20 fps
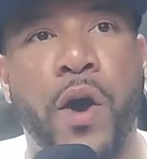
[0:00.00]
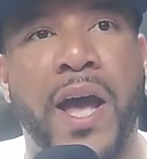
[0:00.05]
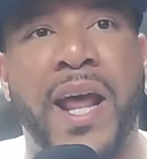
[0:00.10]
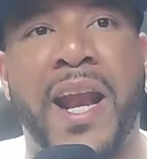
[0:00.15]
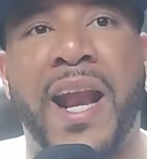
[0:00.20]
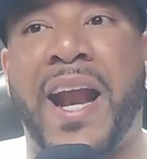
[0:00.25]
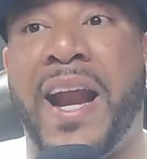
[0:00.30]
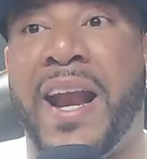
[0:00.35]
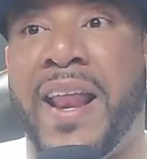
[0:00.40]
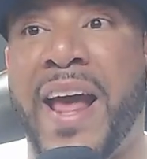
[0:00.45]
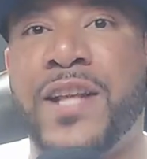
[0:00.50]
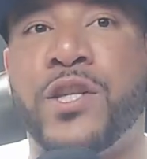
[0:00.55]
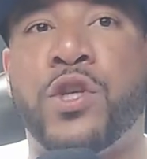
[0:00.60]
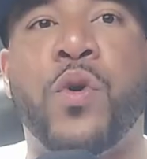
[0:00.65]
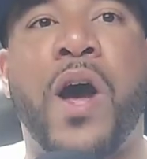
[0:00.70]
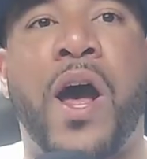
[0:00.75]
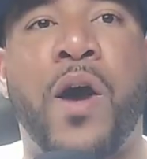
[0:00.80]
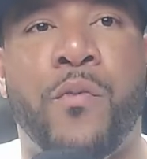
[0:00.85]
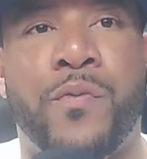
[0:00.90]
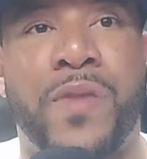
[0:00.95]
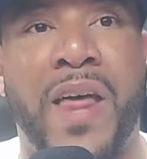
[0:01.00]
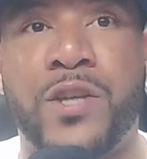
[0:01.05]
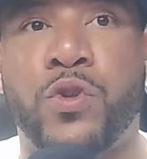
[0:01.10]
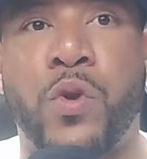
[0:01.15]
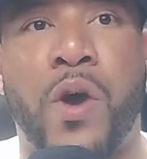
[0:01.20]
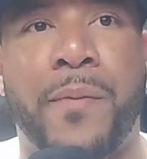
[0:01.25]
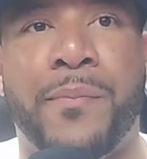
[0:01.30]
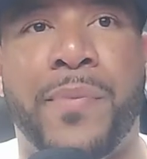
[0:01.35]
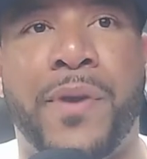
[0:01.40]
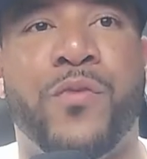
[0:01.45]
And that's why
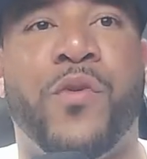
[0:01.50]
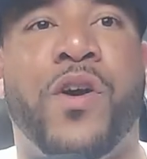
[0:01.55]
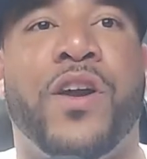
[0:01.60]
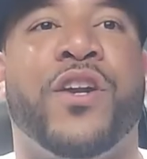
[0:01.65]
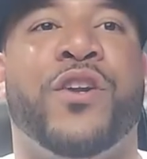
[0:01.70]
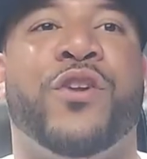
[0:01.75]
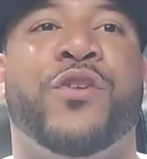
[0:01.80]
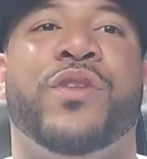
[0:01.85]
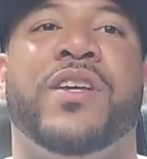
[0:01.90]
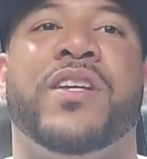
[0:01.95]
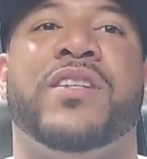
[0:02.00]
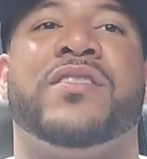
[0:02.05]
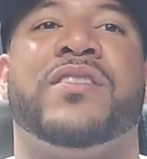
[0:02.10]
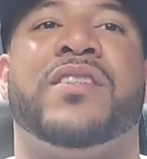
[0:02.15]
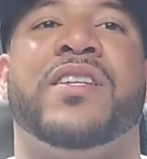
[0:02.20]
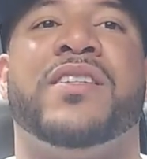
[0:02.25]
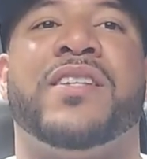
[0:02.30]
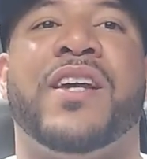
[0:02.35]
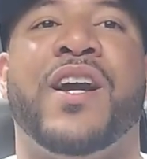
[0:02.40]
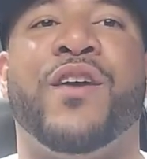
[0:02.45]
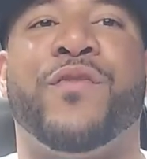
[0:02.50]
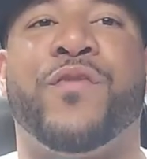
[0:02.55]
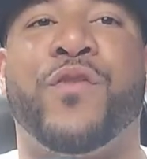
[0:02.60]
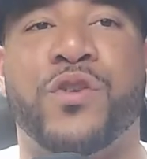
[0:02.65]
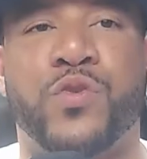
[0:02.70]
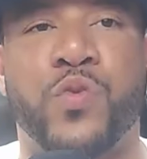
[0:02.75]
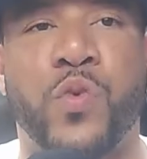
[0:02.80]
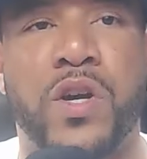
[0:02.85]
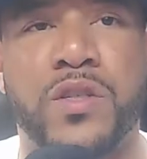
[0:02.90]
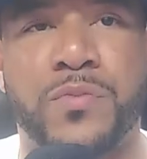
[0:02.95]
I've been wanting to do these Air
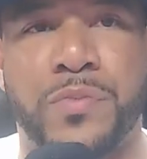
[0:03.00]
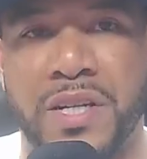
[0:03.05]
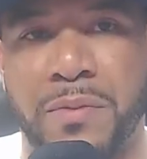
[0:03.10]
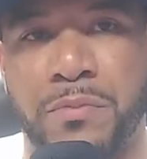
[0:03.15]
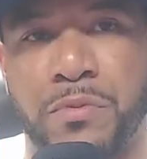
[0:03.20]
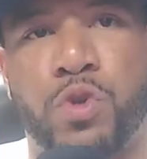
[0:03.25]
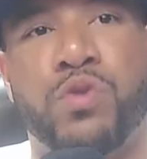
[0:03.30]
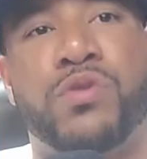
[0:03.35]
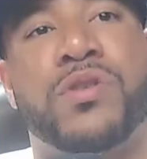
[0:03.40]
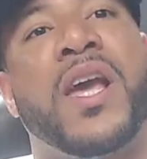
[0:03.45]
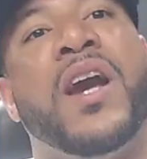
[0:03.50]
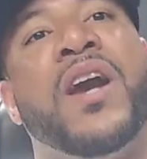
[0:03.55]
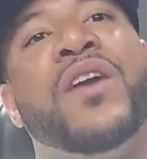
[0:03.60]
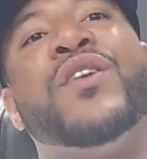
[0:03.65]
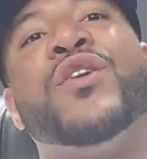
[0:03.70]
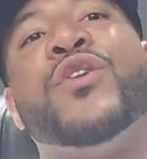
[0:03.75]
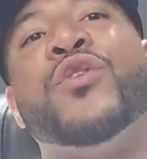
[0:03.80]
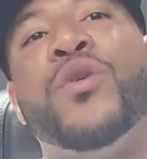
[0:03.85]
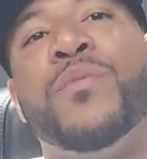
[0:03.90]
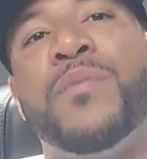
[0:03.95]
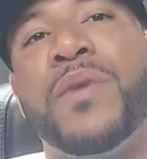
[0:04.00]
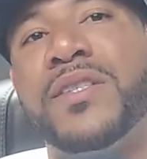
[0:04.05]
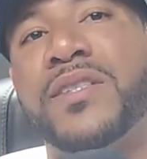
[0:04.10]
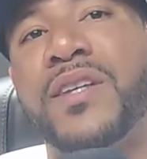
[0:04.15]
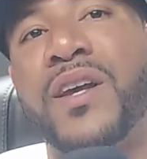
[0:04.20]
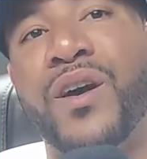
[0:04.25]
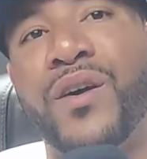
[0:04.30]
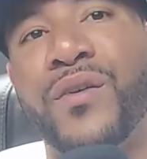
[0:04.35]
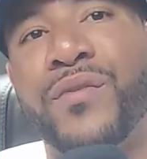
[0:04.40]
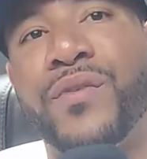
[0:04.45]
Force Ones because I'm too scared to do them
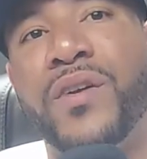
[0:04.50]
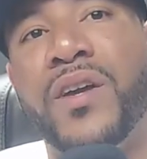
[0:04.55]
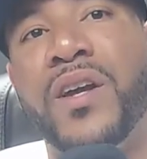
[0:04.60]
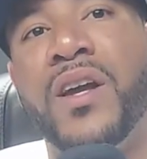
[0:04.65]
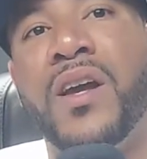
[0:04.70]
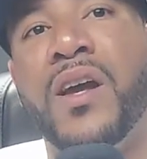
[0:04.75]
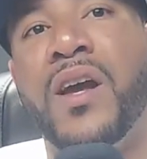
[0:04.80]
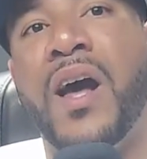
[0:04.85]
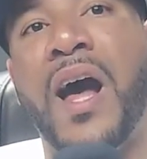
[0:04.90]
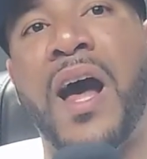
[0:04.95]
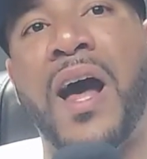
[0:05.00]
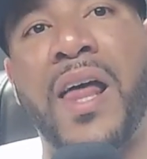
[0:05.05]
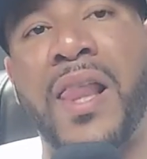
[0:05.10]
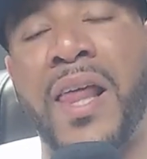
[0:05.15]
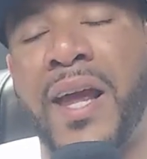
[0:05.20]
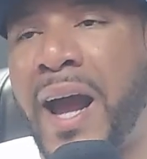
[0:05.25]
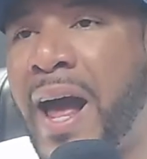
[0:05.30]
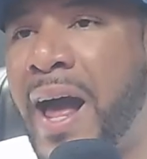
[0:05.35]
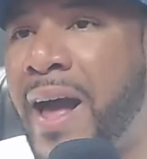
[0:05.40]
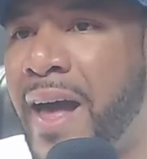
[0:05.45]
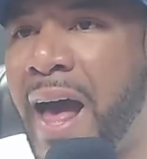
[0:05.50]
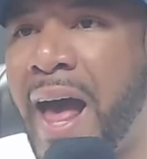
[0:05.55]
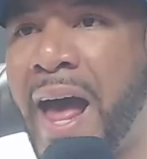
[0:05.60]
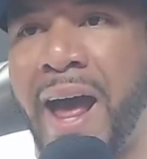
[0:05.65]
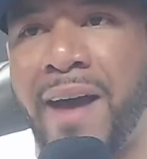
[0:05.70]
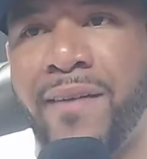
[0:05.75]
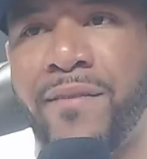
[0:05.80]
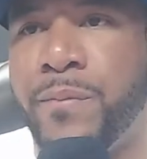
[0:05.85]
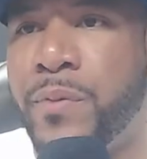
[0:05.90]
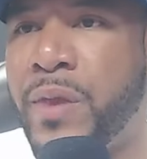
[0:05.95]
myself. Right. I
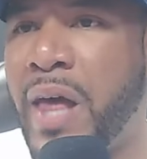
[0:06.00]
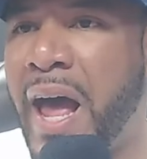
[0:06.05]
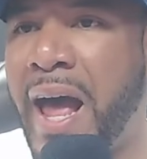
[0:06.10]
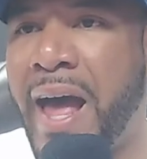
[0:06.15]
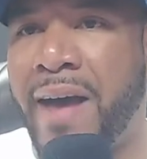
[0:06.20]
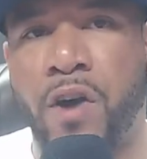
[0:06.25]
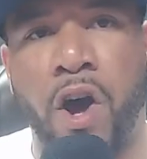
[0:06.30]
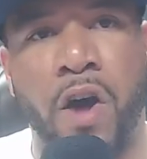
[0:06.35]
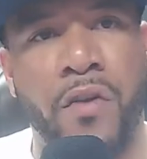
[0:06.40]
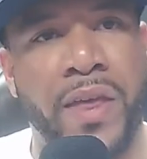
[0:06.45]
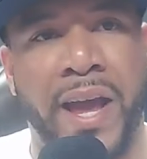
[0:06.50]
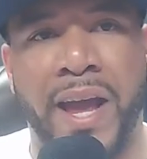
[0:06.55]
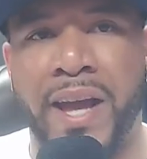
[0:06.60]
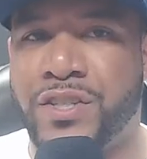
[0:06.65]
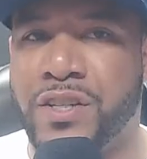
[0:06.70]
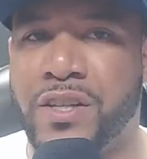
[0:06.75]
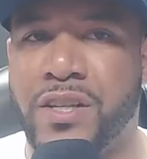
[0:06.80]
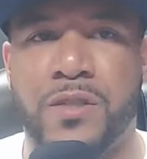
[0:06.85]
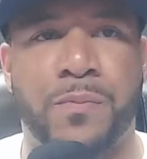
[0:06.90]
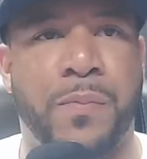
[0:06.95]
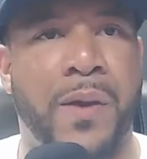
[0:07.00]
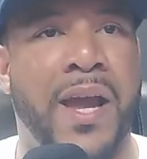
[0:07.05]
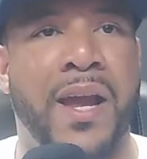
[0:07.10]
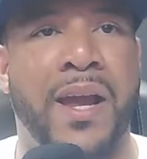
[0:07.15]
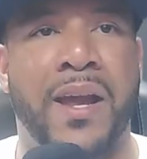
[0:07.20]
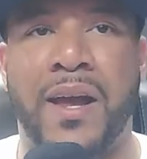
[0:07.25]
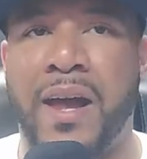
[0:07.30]
have all the Angelus paint.